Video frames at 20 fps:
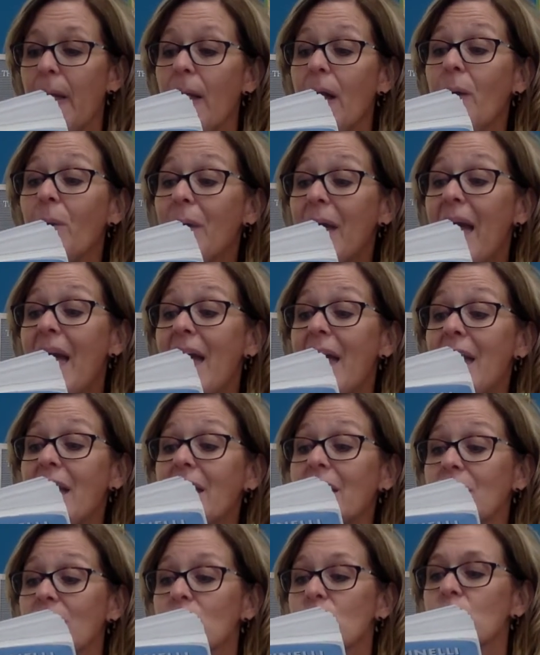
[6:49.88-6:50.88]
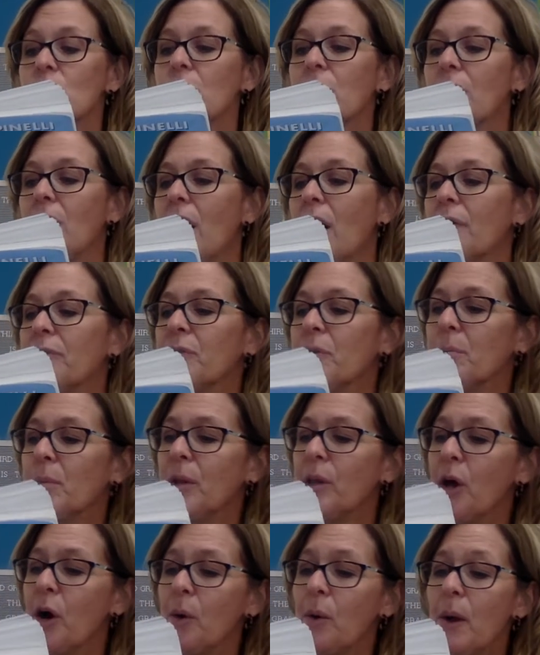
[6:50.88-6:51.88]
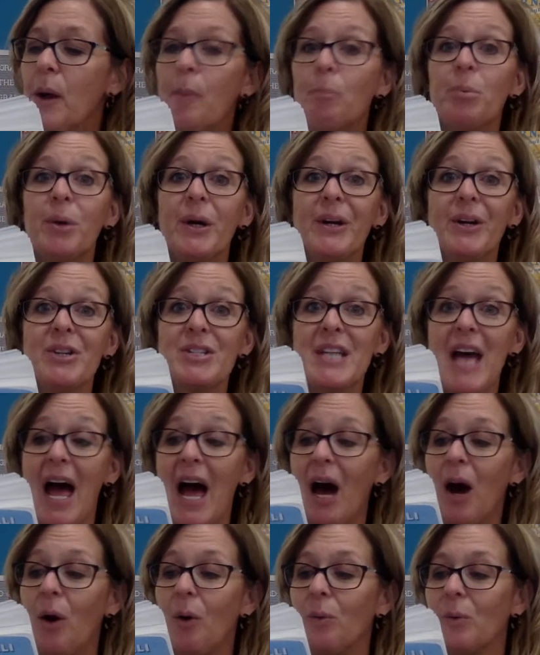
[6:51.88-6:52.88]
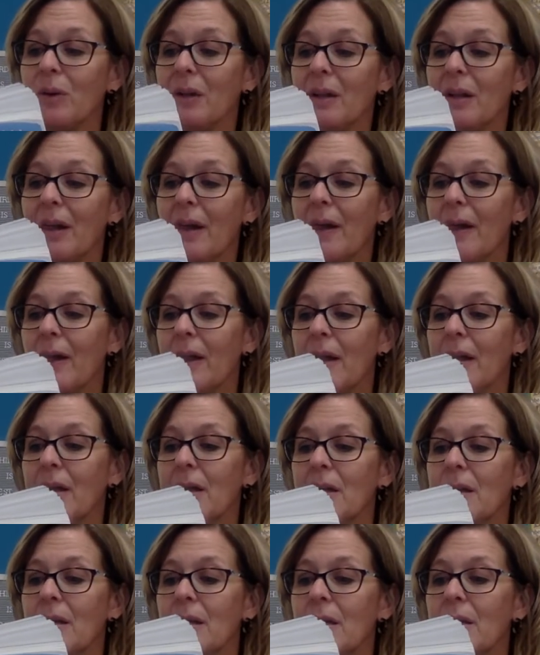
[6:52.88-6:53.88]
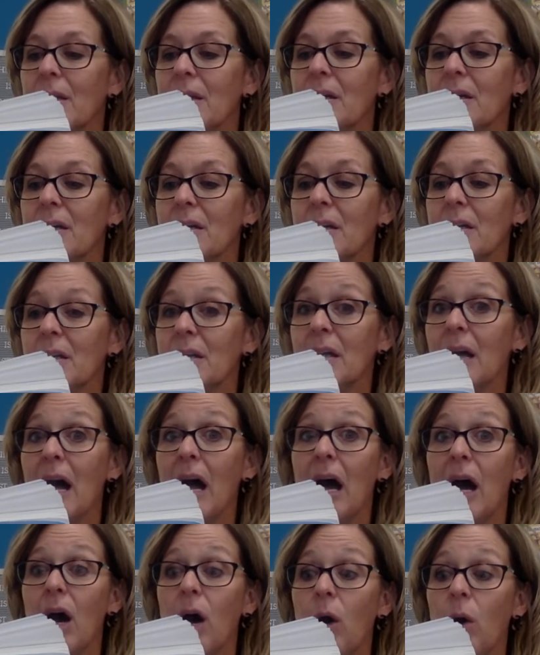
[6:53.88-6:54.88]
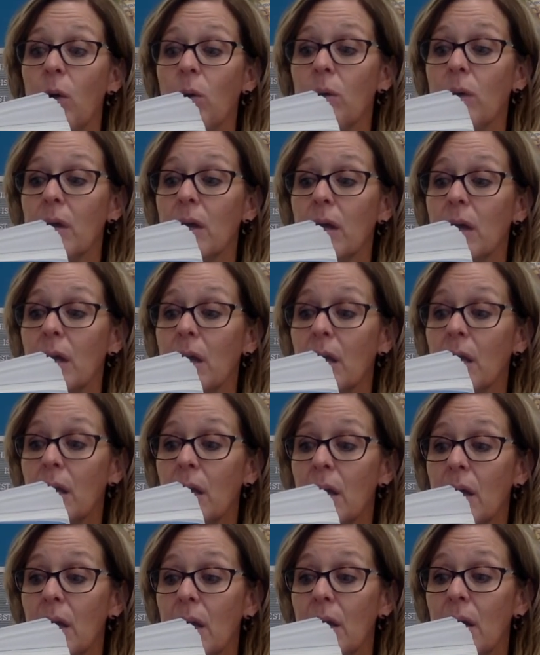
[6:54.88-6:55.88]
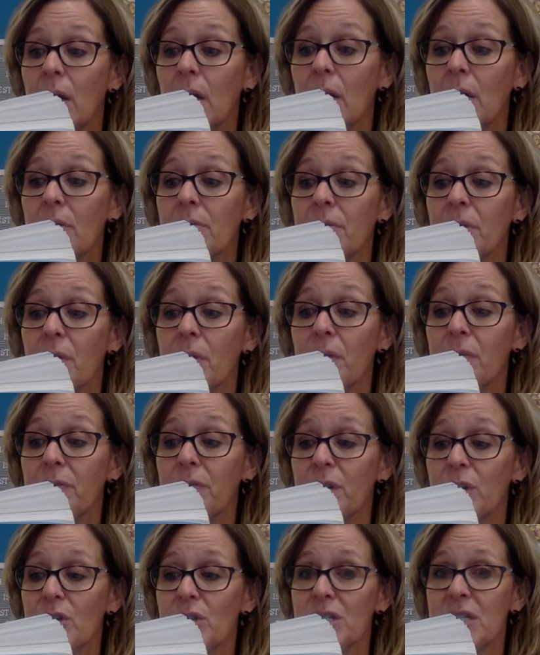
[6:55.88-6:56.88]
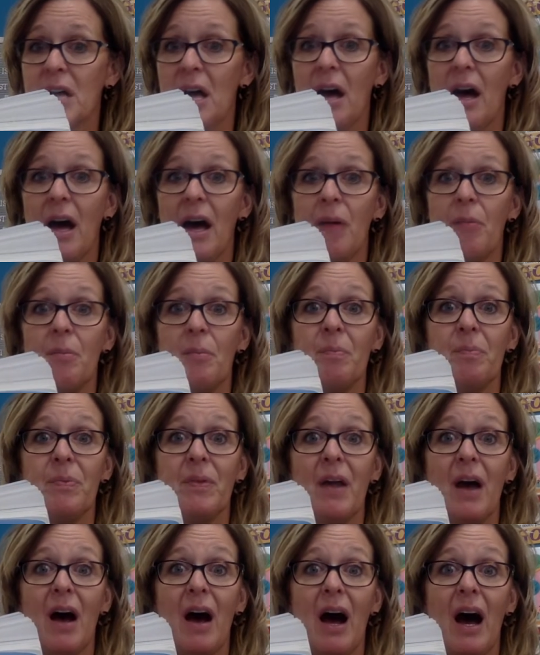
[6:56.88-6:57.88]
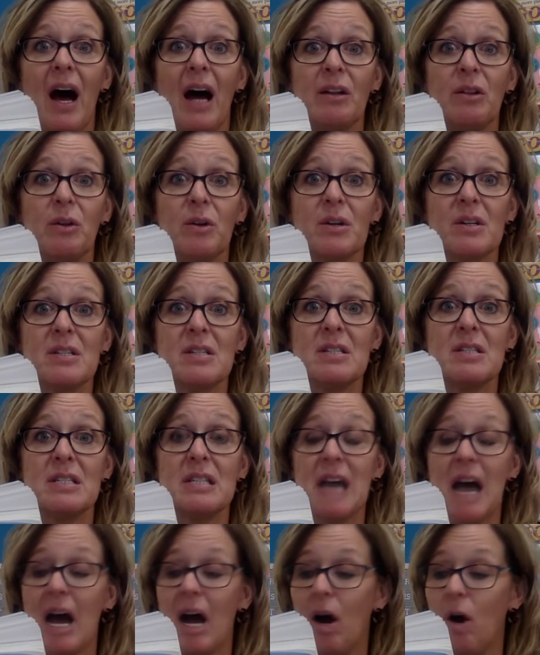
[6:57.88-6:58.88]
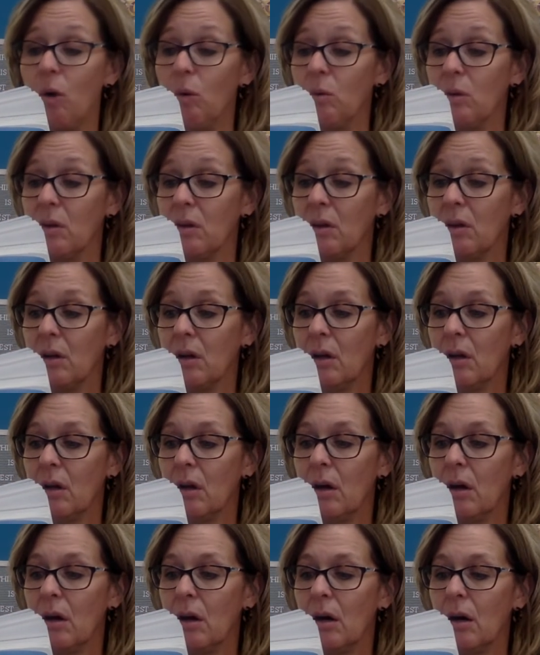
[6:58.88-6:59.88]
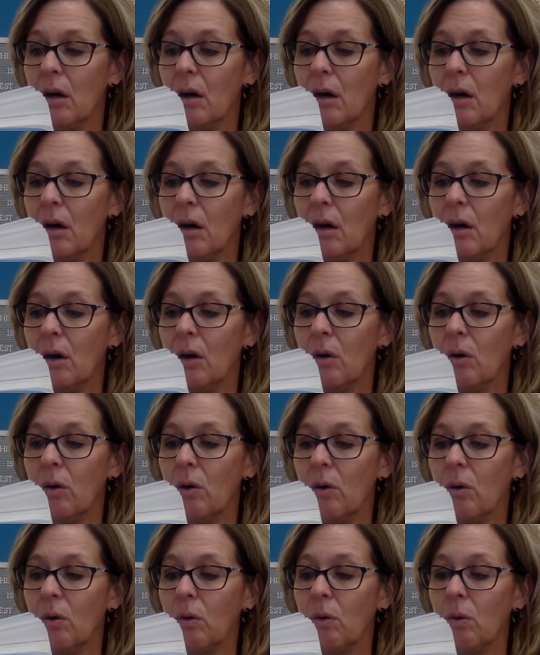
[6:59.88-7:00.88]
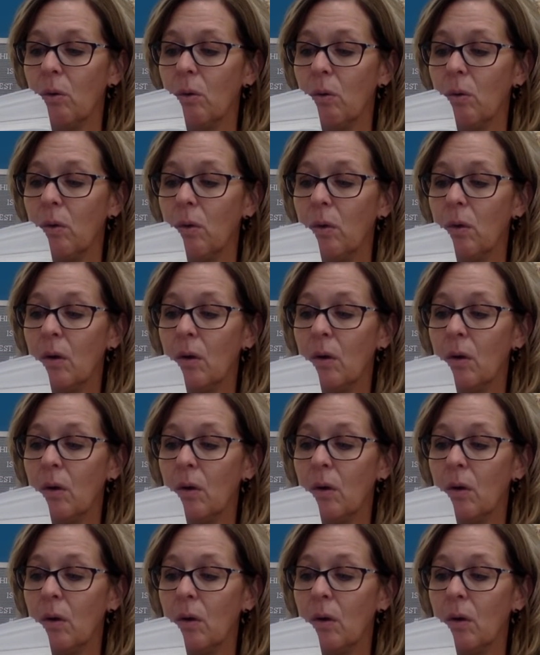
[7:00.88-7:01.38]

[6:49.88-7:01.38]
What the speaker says: "Okay," Judy called from below. "Bring her down." Down? For the first time, I looked down. Uh-oh.